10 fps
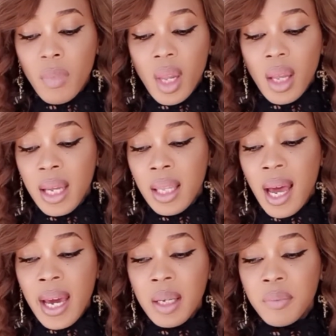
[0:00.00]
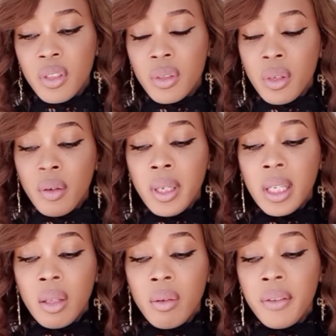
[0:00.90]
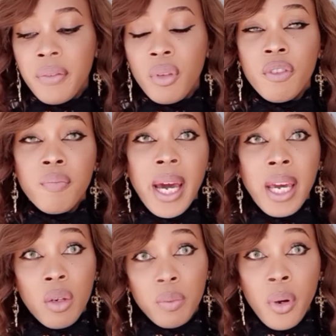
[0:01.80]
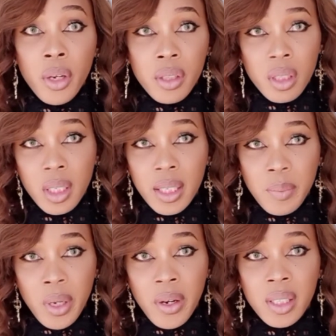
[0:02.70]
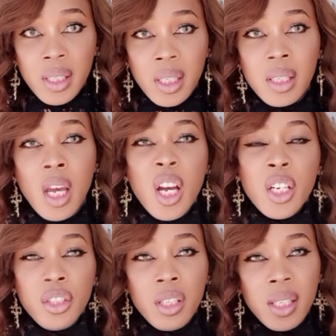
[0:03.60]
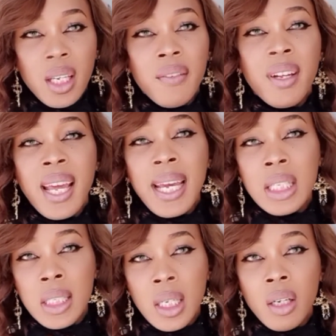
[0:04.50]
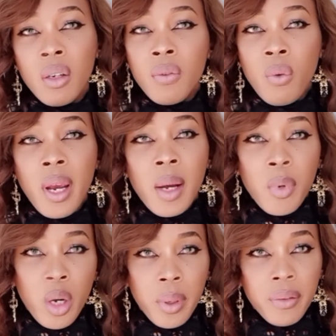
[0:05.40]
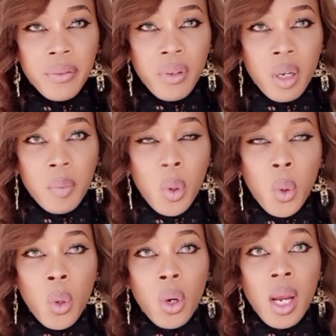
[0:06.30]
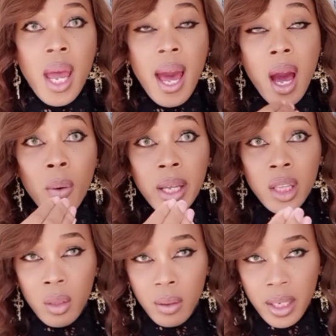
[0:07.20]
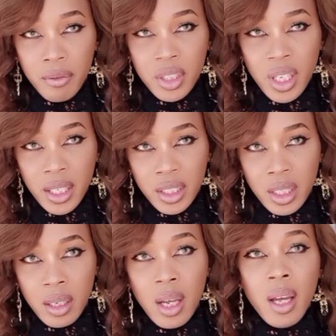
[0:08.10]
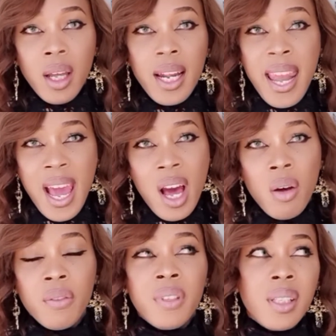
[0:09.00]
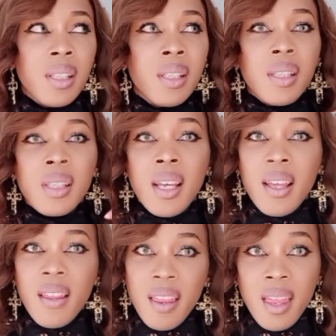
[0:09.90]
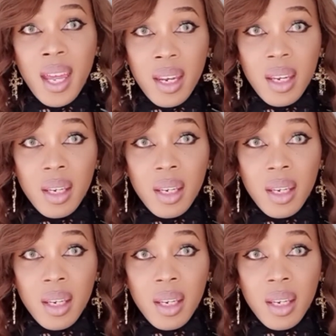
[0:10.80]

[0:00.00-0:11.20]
and I am just going to include a few of my own personal experiences just to give an idea of where I'm coming from, or how I look at rejection now versus then,